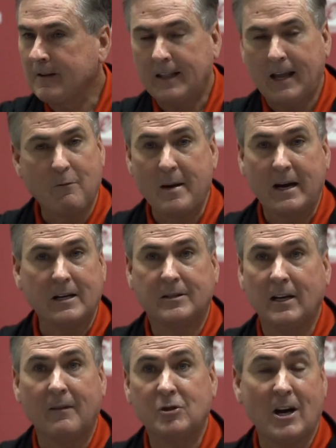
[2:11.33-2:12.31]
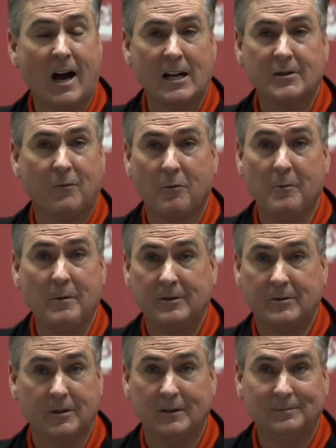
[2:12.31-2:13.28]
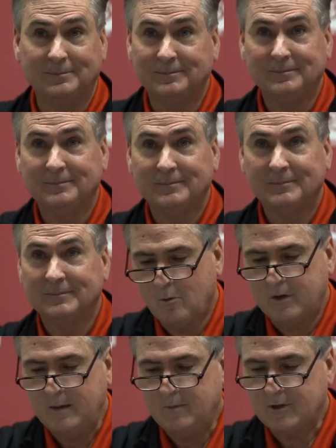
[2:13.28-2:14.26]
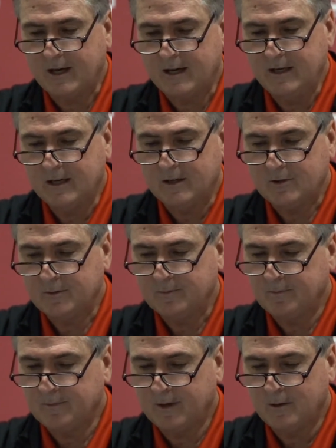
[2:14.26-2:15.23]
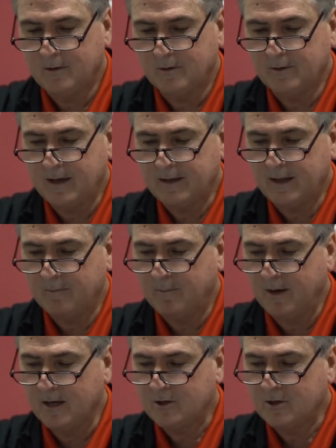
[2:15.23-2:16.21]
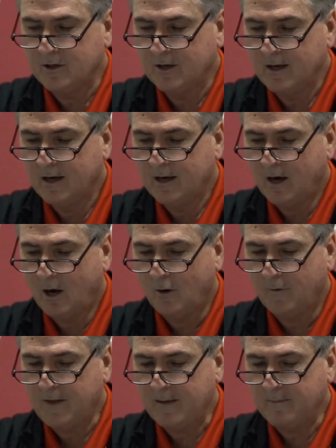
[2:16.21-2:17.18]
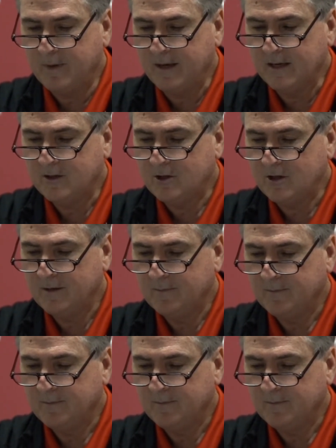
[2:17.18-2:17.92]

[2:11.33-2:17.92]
they were making tough shots before we went to it. I'm going to keep saying this. You know, that bunch off that bench